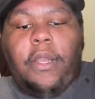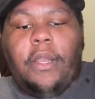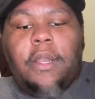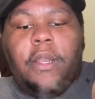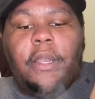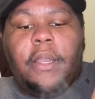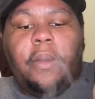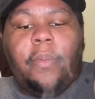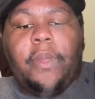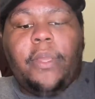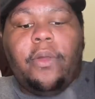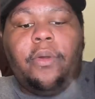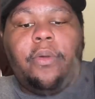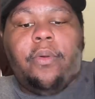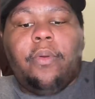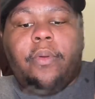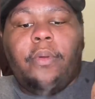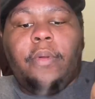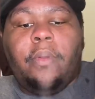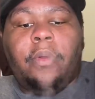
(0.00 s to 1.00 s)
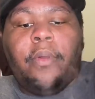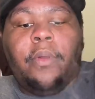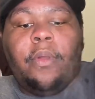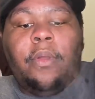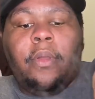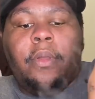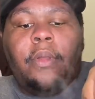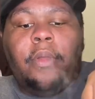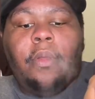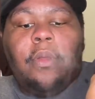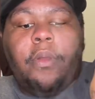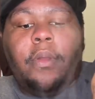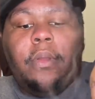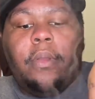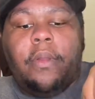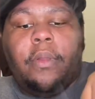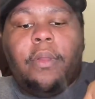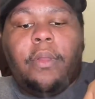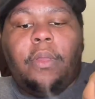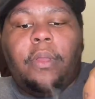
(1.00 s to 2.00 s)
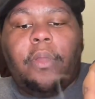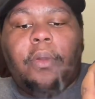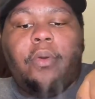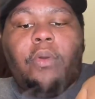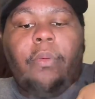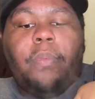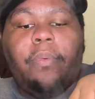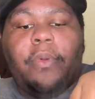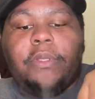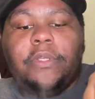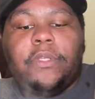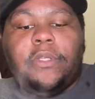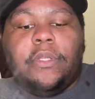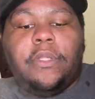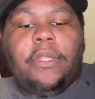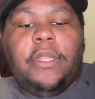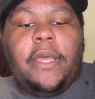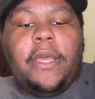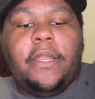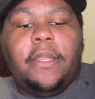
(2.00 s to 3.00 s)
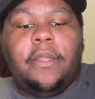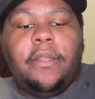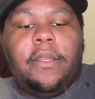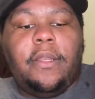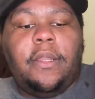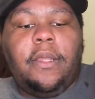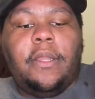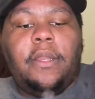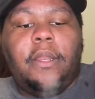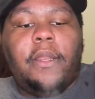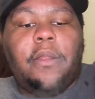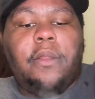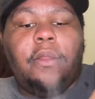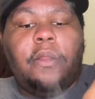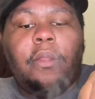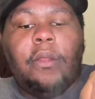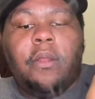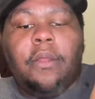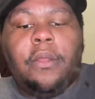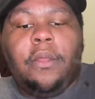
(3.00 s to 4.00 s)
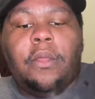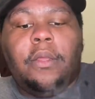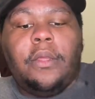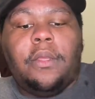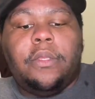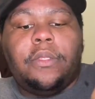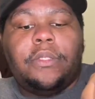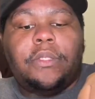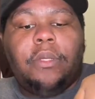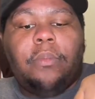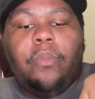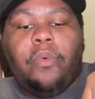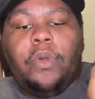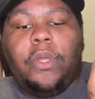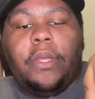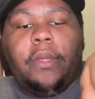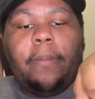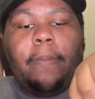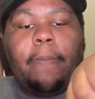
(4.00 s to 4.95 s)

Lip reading: Now we're gonna incorporate that in there somewhat.